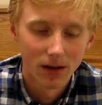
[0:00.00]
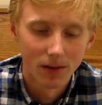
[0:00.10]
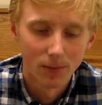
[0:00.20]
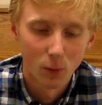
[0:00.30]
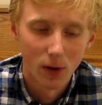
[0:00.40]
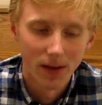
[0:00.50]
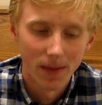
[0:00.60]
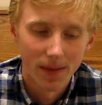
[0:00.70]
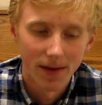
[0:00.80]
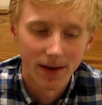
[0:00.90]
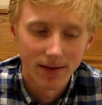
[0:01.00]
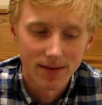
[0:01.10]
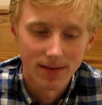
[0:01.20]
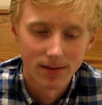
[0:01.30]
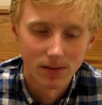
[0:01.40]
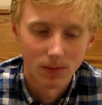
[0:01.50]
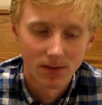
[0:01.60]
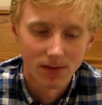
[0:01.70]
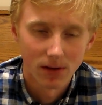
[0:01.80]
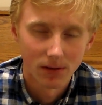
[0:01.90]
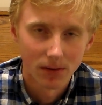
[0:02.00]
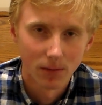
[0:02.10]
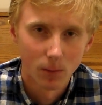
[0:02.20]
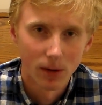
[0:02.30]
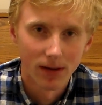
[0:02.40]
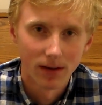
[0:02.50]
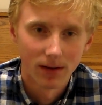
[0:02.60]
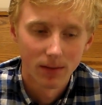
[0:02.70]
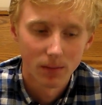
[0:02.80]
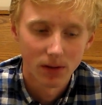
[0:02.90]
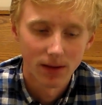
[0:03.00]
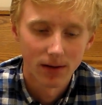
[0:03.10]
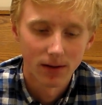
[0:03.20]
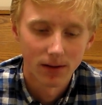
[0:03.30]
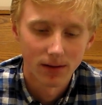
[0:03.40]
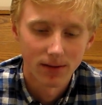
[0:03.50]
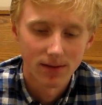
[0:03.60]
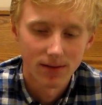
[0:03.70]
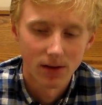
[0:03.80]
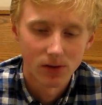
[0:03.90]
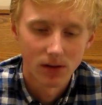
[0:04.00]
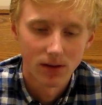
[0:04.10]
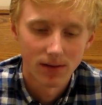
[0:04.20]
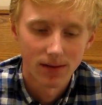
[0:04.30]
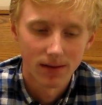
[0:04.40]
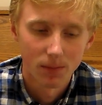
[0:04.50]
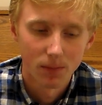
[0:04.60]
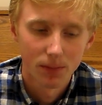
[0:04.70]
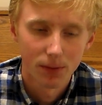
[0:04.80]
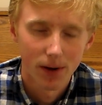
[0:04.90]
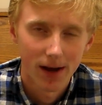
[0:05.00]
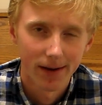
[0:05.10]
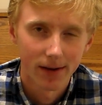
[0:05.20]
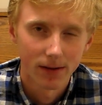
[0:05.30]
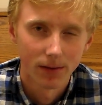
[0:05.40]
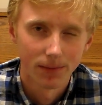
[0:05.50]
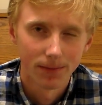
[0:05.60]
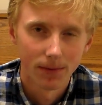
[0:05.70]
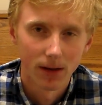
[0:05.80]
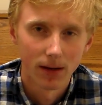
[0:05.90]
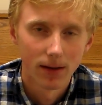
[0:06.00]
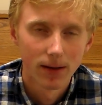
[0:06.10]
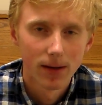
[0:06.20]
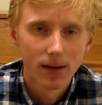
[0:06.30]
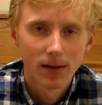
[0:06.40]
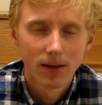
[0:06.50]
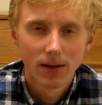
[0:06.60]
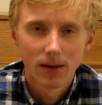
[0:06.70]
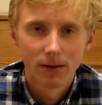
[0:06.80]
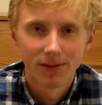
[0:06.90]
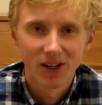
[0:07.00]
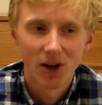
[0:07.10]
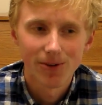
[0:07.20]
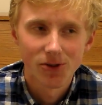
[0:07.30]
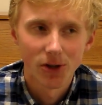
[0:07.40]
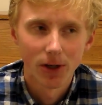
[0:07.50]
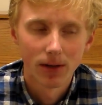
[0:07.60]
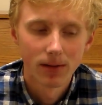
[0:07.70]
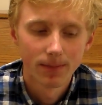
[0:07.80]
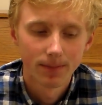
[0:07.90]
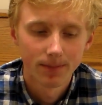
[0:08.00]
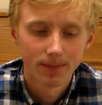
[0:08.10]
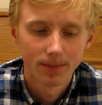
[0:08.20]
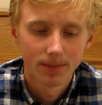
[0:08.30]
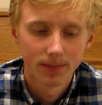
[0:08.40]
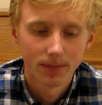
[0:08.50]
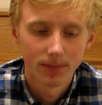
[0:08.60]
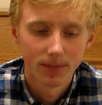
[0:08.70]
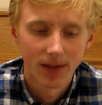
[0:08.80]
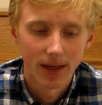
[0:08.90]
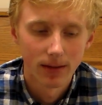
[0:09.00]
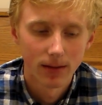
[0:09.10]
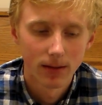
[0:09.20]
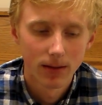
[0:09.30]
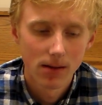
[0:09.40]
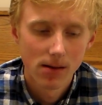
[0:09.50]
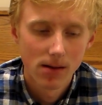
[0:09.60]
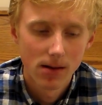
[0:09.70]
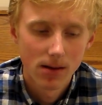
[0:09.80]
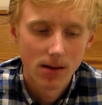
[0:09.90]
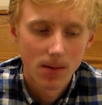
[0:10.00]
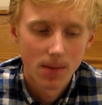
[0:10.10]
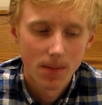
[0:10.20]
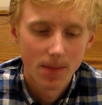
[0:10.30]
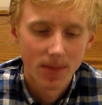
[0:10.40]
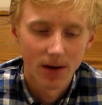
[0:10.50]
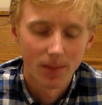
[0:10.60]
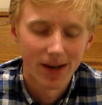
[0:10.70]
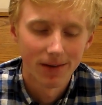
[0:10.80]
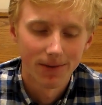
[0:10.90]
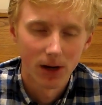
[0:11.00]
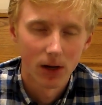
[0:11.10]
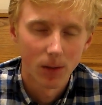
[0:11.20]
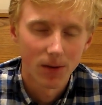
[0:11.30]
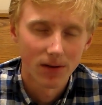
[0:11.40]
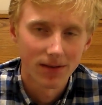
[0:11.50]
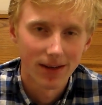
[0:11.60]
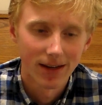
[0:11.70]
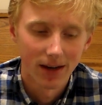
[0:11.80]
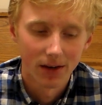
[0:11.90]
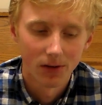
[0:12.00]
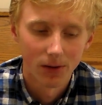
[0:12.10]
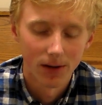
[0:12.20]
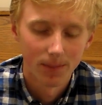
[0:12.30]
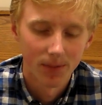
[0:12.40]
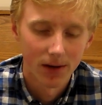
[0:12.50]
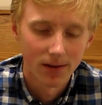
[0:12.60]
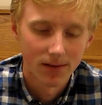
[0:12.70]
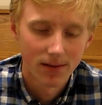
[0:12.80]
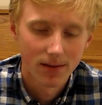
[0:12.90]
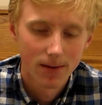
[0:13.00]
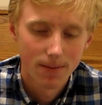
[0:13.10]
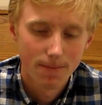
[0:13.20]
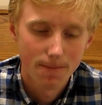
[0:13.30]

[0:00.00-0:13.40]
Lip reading: of one thing. This isn't a result of one political decision. This is a product of a culture that there are many variables leaning into it. And it's